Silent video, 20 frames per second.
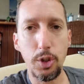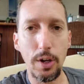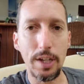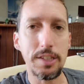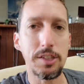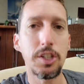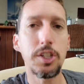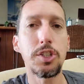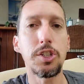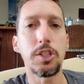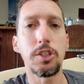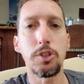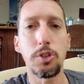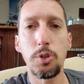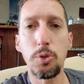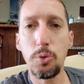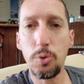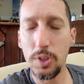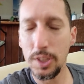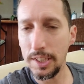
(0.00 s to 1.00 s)
transition
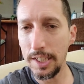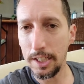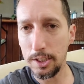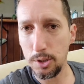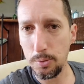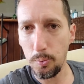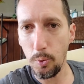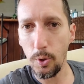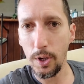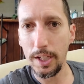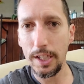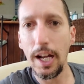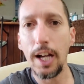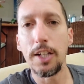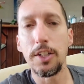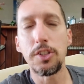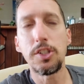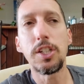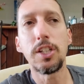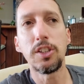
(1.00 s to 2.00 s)
to the next point
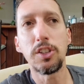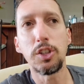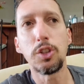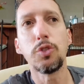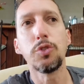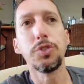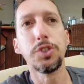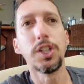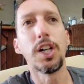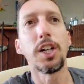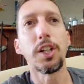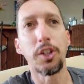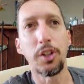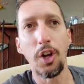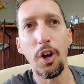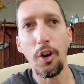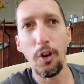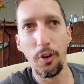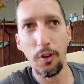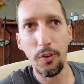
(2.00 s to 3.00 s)
until you've let
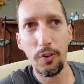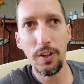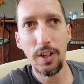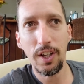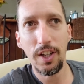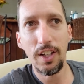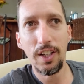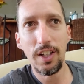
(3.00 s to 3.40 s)
go